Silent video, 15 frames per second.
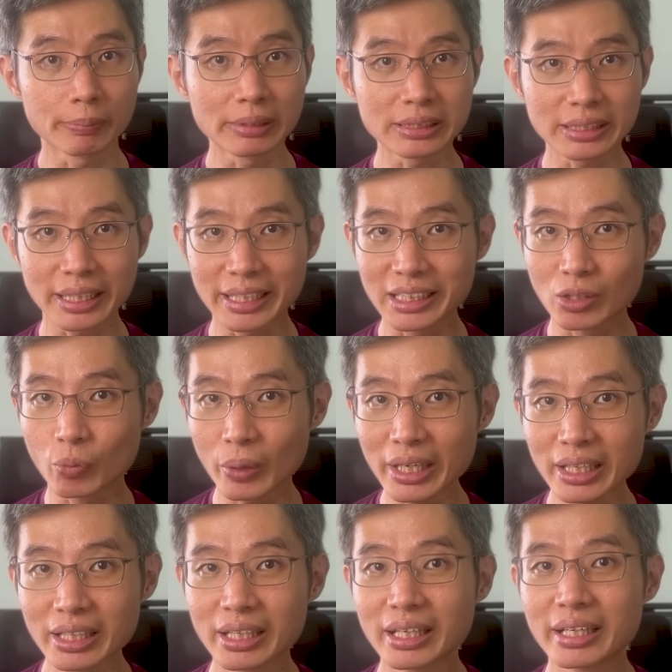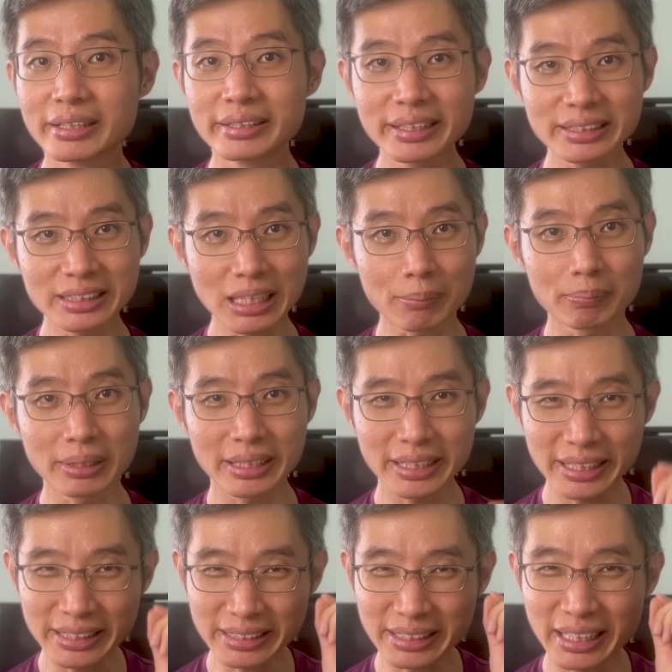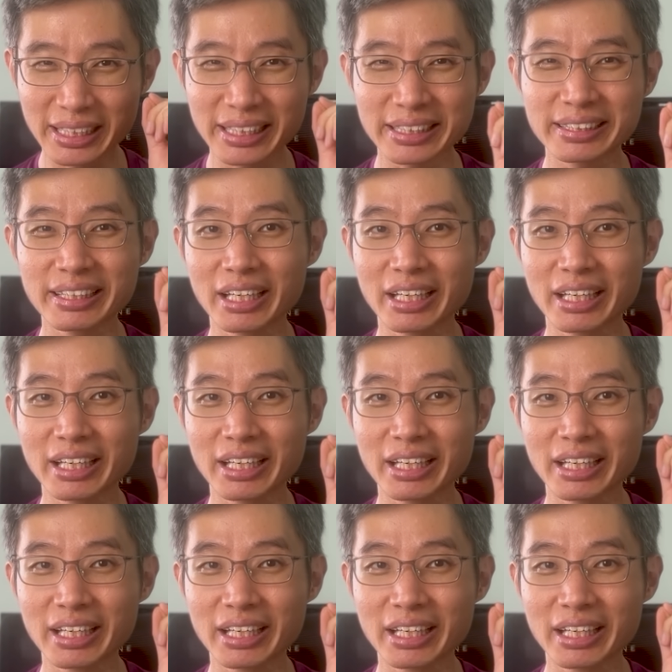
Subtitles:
means in a way, this number is a little